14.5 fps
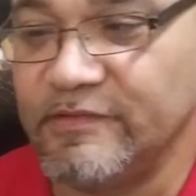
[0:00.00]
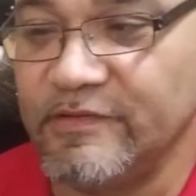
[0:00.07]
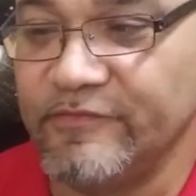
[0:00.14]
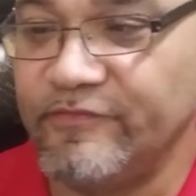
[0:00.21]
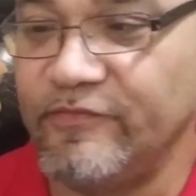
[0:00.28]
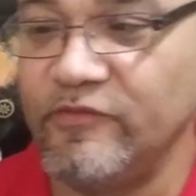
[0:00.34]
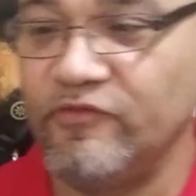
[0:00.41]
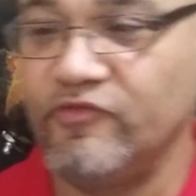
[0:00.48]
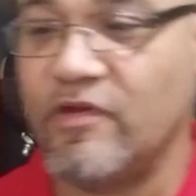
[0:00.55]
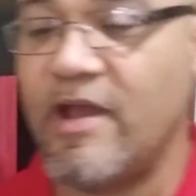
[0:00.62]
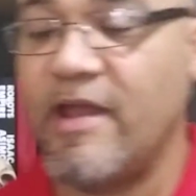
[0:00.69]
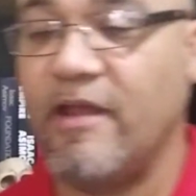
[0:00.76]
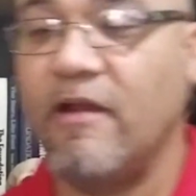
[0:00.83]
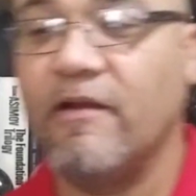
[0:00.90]
if you
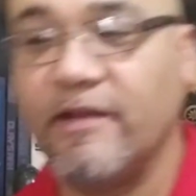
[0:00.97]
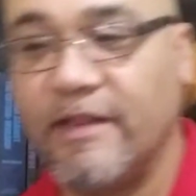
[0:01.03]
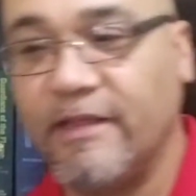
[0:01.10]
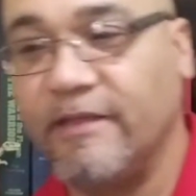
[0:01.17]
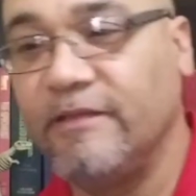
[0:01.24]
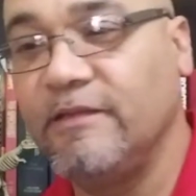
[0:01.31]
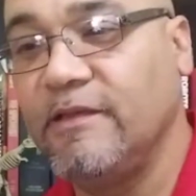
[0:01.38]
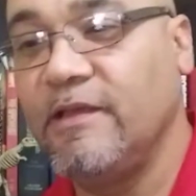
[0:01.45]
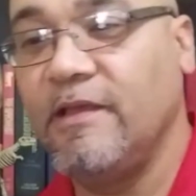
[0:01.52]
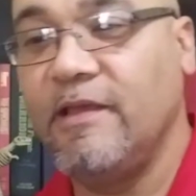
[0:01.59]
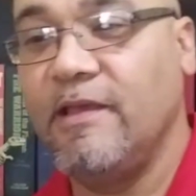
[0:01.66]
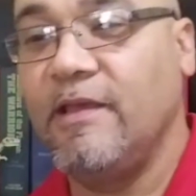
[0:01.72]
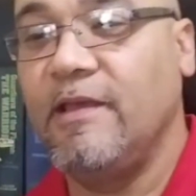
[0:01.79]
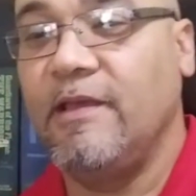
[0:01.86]
dry RNA,
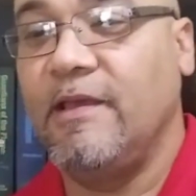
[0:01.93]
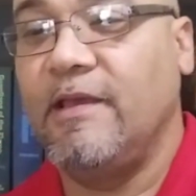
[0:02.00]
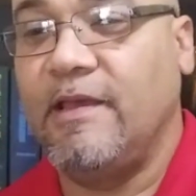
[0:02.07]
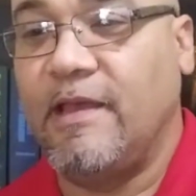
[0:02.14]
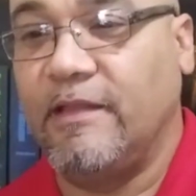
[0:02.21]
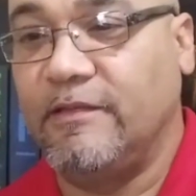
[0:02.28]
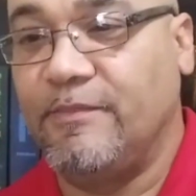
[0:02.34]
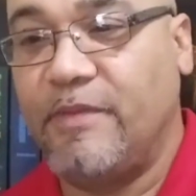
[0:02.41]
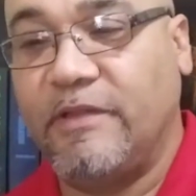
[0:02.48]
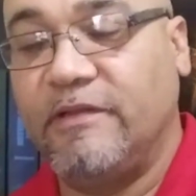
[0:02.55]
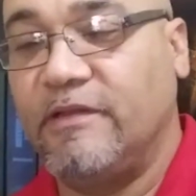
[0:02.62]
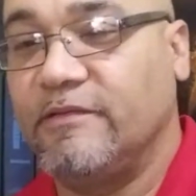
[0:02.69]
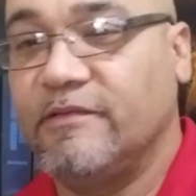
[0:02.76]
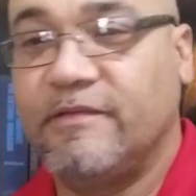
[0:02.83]
and
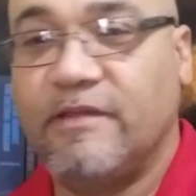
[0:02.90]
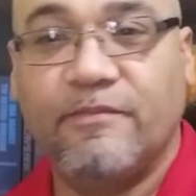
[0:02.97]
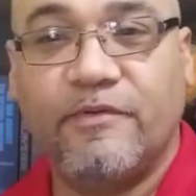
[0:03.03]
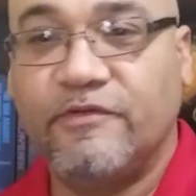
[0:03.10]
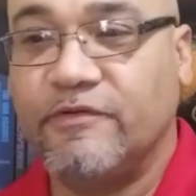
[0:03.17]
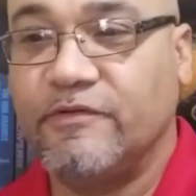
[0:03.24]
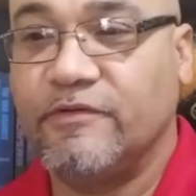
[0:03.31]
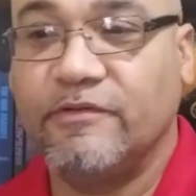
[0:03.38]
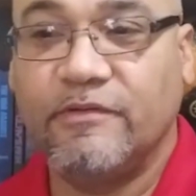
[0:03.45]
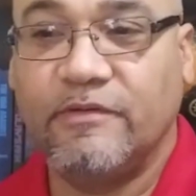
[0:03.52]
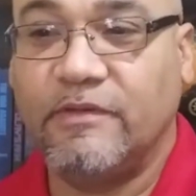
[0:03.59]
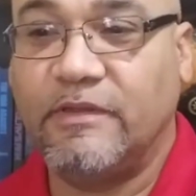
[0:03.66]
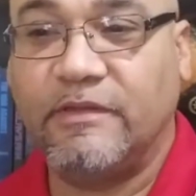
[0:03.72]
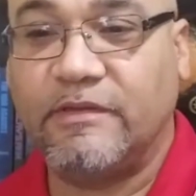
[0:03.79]
depending on the temperature,
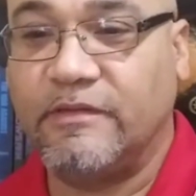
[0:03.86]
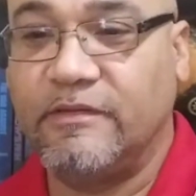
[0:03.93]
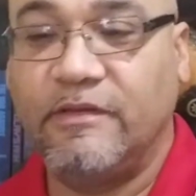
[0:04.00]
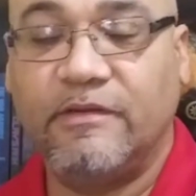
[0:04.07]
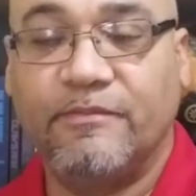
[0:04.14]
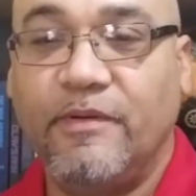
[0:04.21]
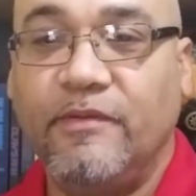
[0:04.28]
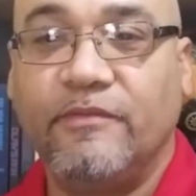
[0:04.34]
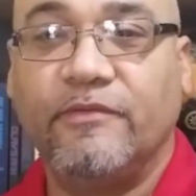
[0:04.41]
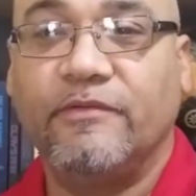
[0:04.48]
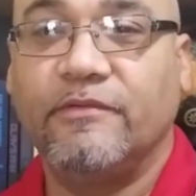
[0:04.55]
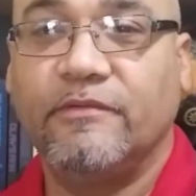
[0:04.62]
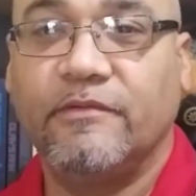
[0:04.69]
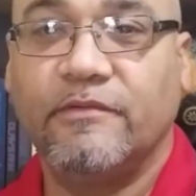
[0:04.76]
they can
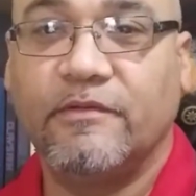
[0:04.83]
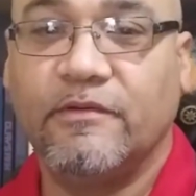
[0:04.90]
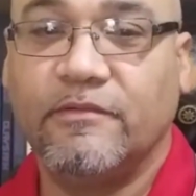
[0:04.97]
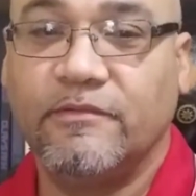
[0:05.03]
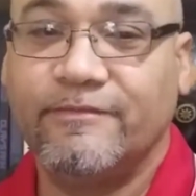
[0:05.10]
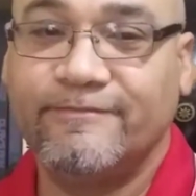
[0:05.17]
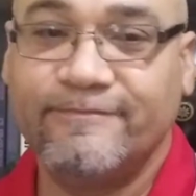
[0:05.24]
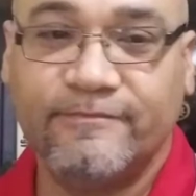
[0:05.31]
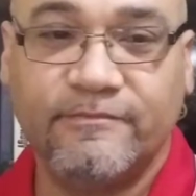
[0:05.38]
decompose. So